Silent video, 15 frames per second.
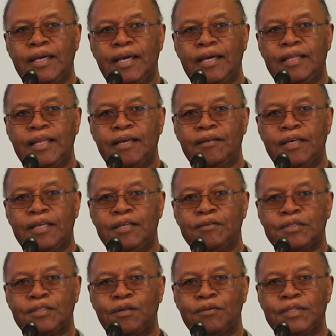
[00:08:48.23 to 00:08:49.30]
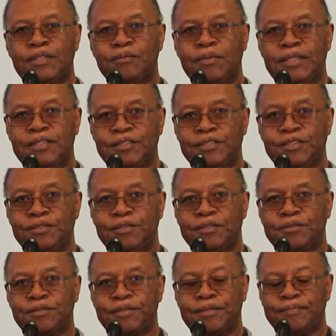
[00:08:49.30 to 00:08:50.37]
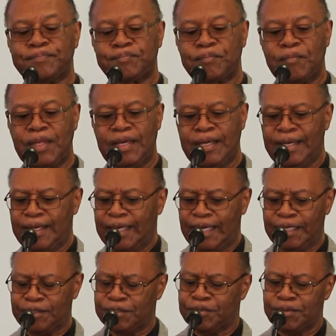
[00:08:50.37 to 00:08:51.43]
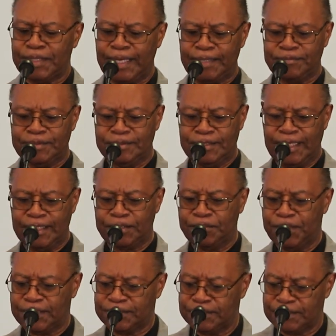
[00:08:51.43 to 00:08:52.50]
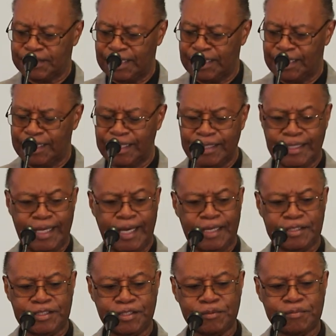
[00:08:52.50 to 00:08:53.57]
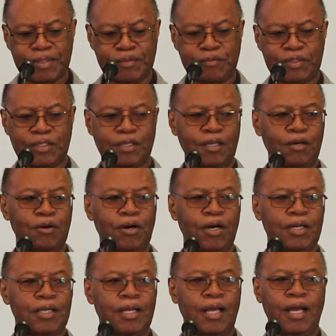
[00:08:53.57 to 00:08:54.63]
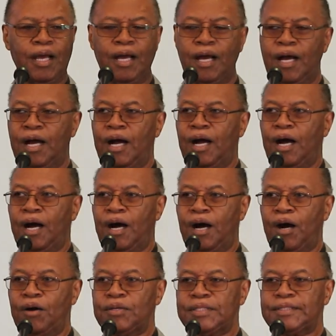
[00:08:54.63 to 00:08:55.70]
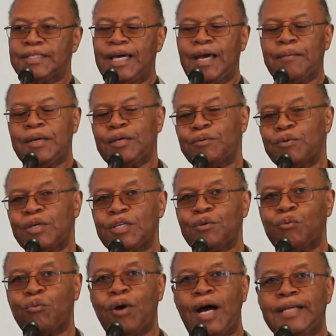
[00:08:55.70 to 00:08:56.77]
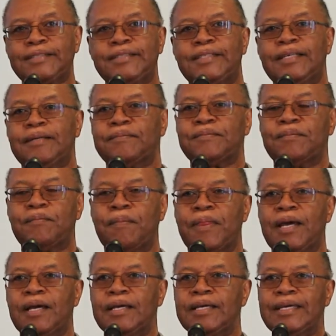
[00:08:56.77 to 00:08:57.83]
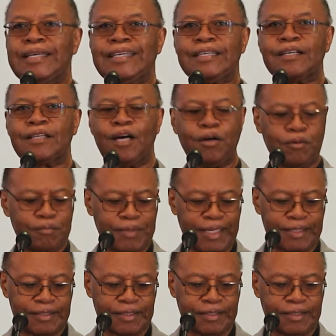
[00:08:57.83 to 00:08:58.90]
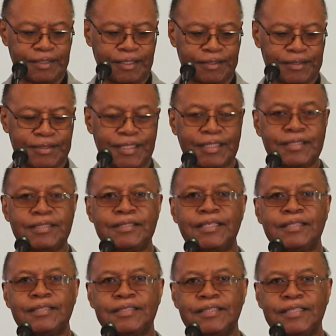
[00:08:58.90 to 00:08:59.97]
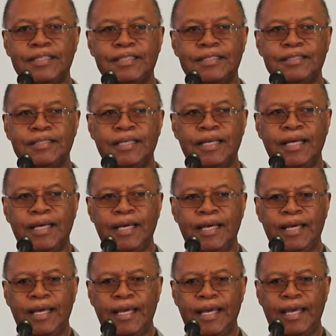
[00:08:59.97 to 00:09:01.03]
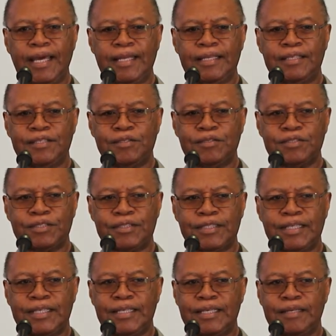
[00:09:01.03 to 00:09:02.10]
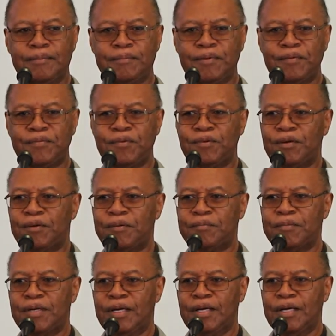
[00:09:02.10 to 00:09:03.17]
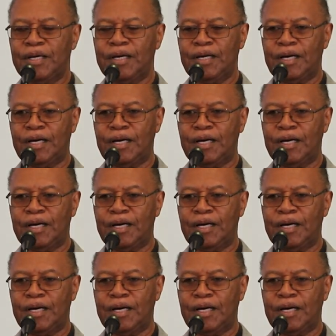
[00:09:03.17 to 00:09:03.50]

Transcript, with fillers: and that he was on his way to Jerusalem and you would ask that question and say, now you've been with the Lord all this time and you watched him heal all manner of sickness and disease and you've seen him perform uh,